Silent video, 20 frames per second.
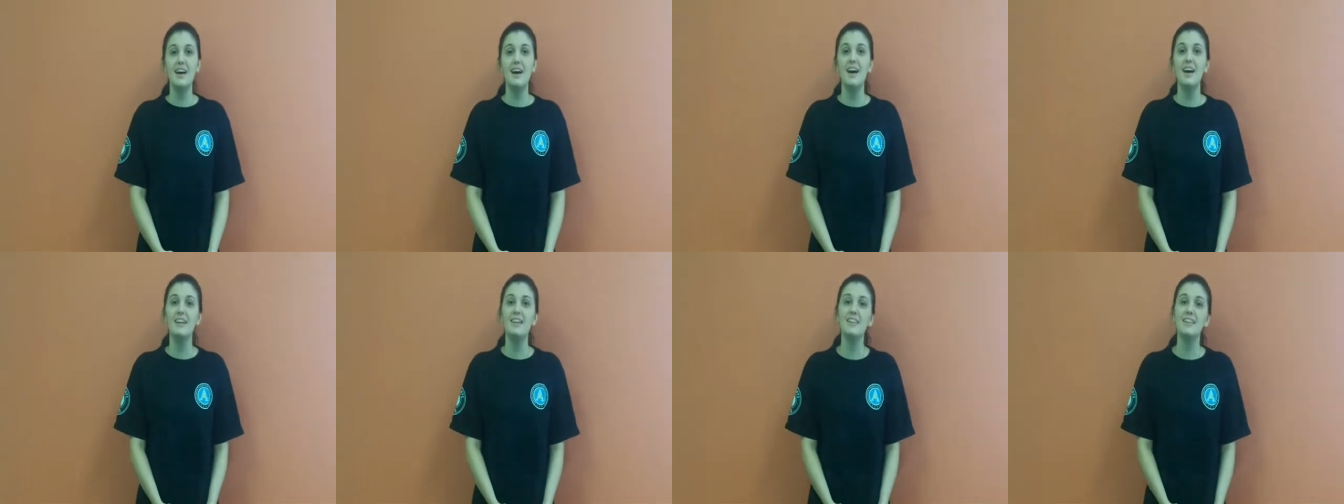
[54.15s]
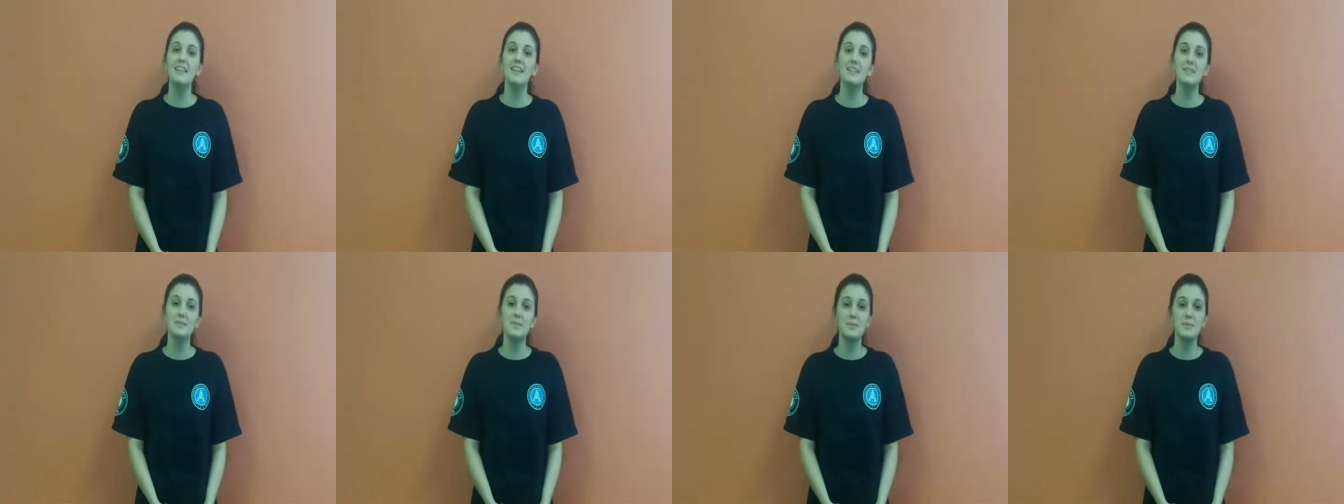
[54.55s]

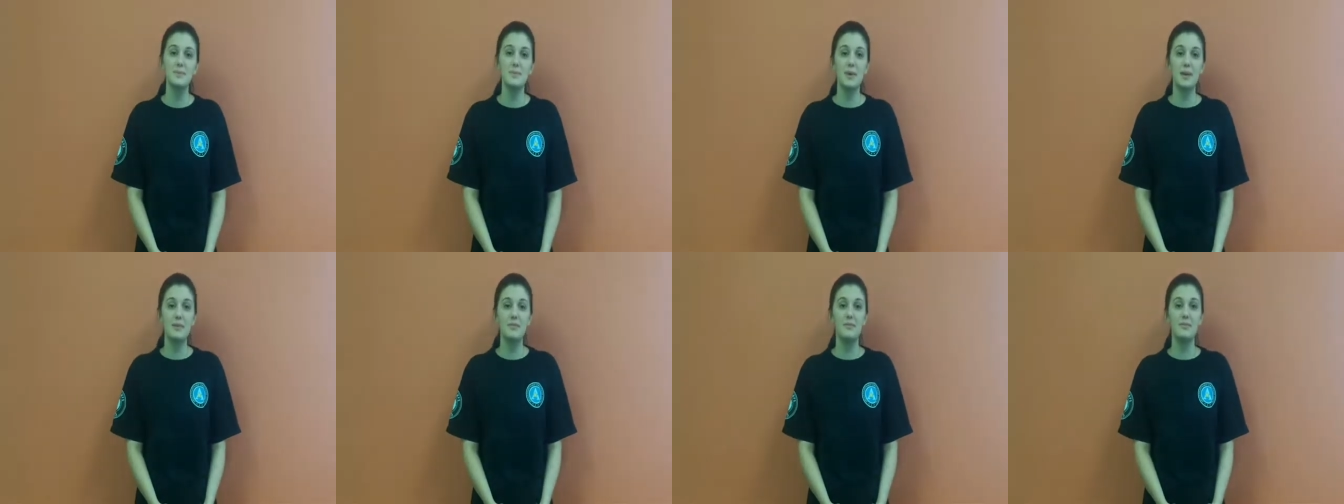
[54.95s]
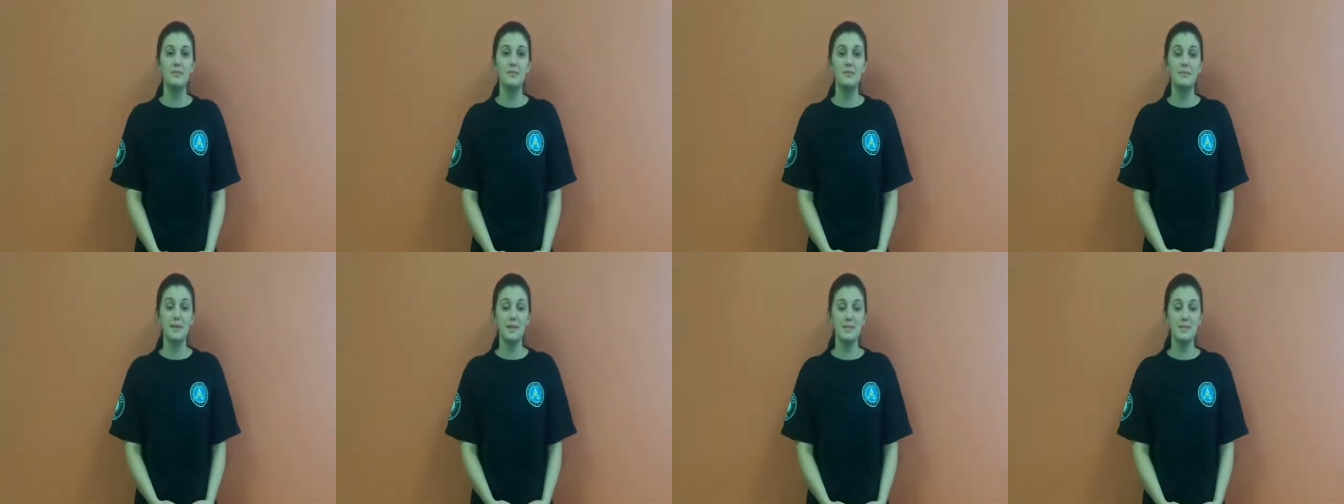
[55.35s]
Angeles was one of
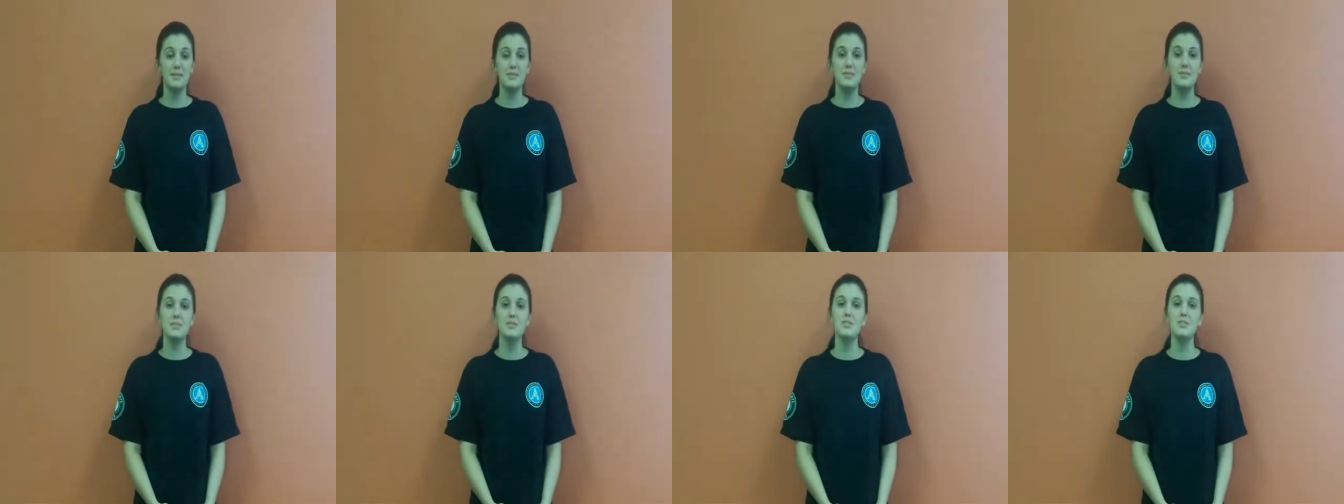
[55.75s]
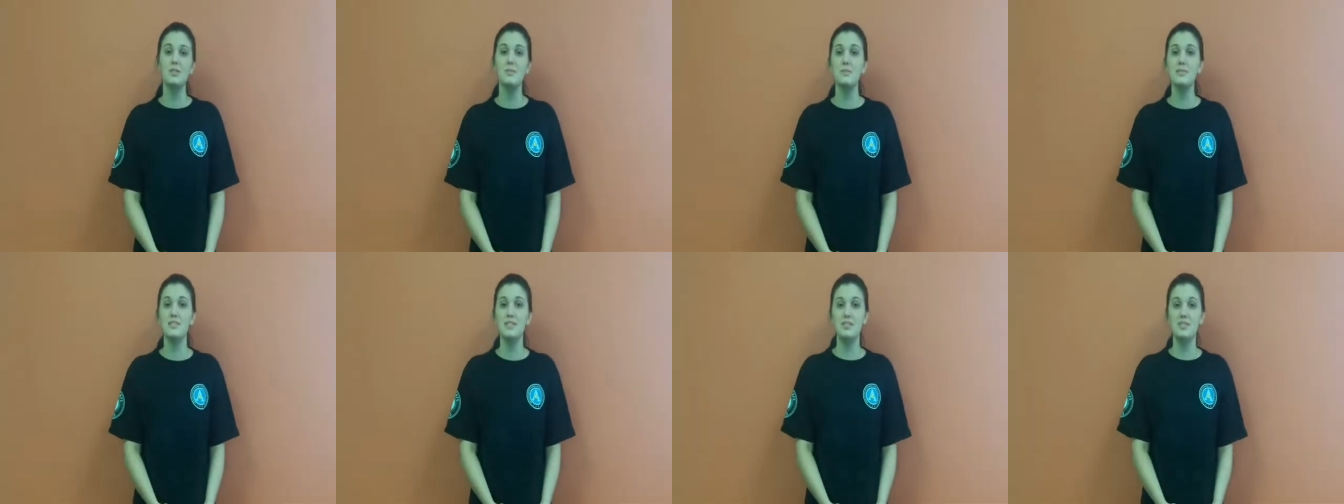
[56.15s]
my students. She
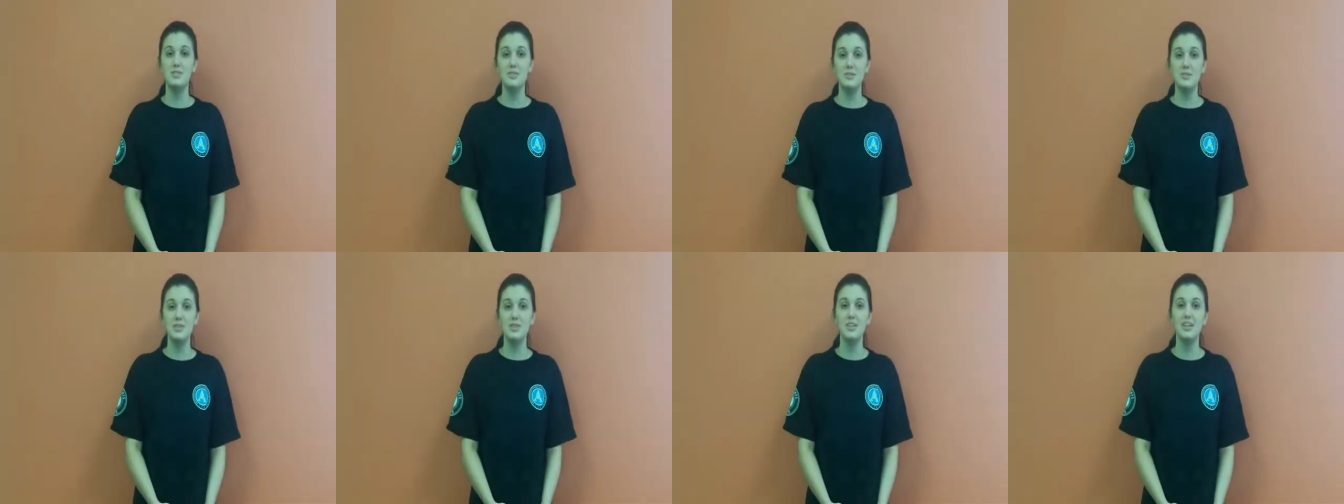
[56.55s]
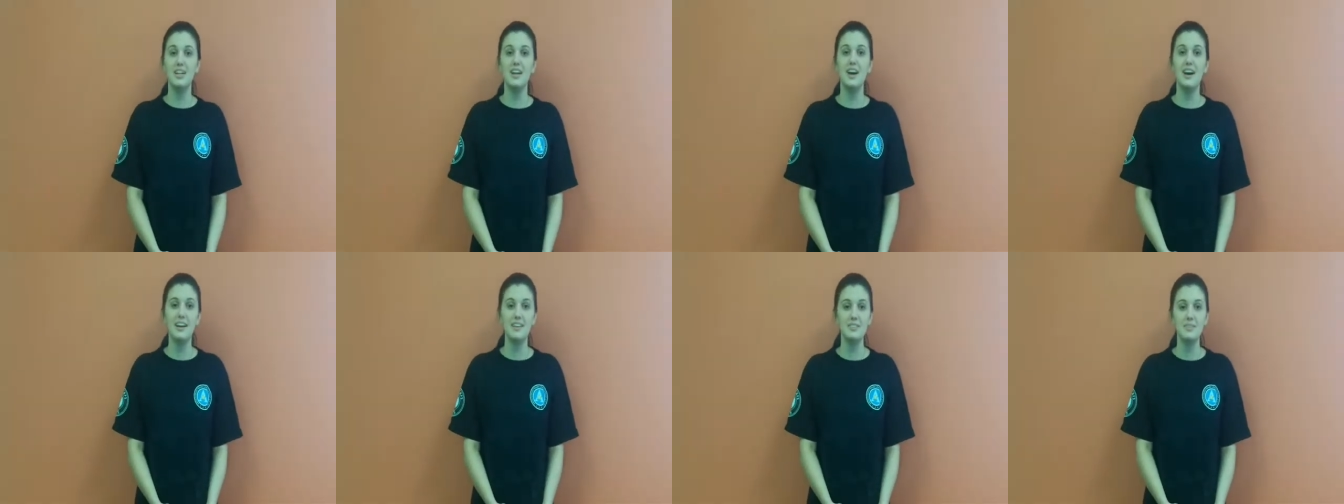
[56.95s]
was a junior in
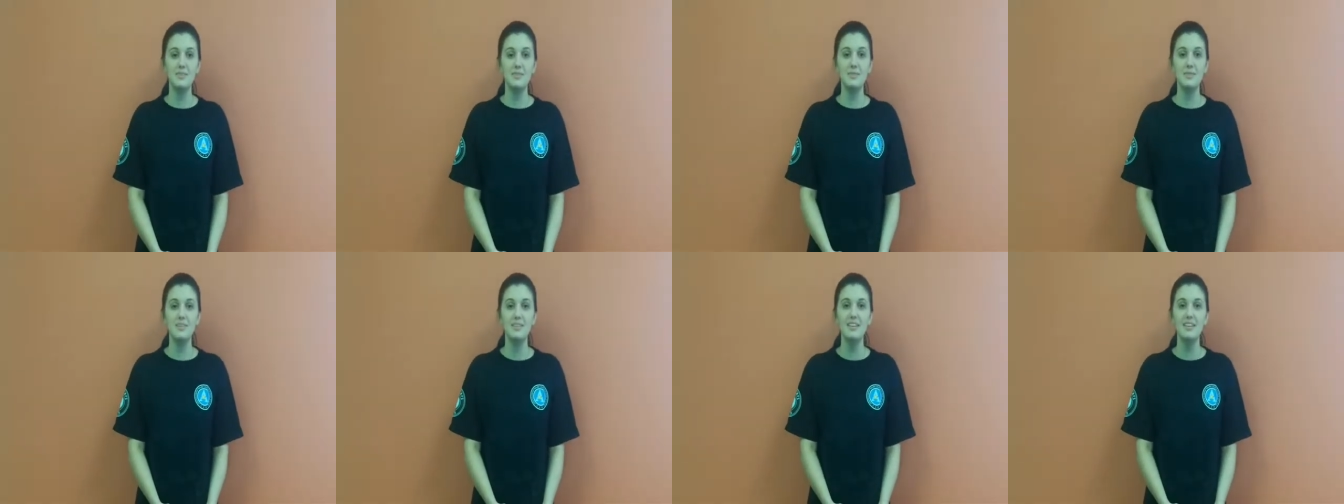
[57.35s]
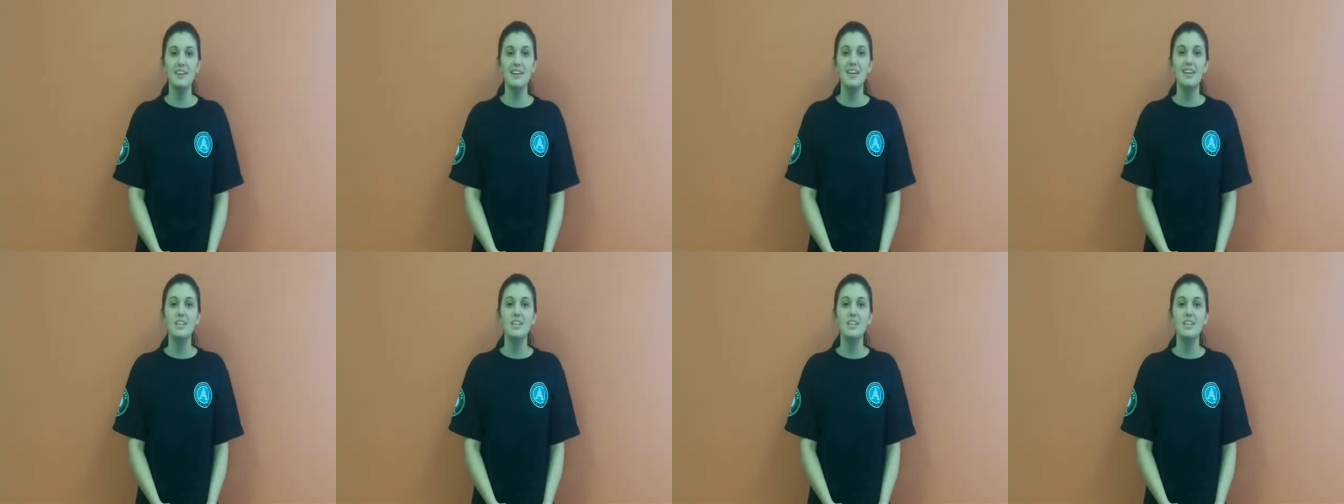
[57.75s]
high school.